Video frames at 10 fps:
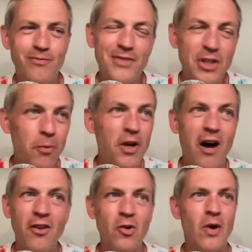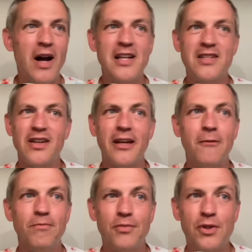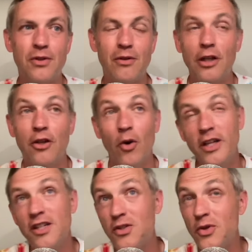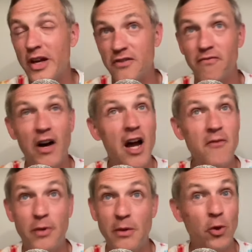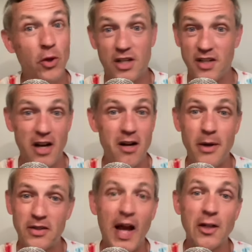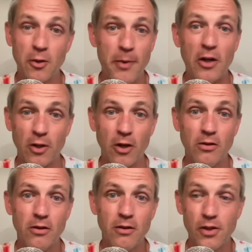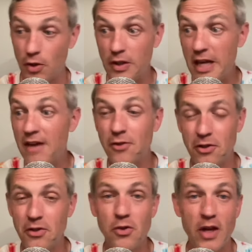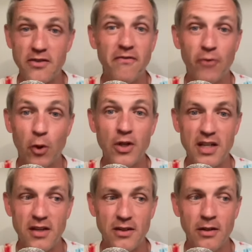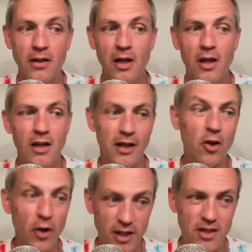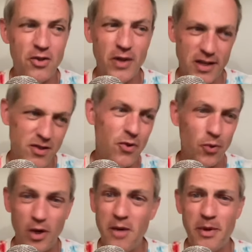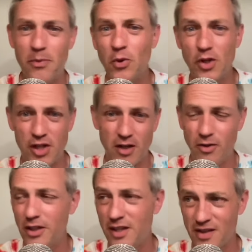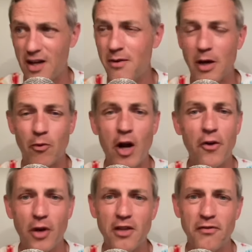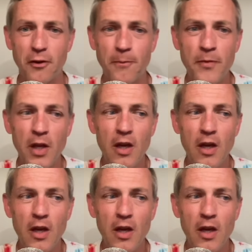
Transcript: You know, but otherwise, like going into 2005, people were excited about Tyler Palko, certainly after the 2004 season. And going into 2003, people were generally excited about Rod Rutherford.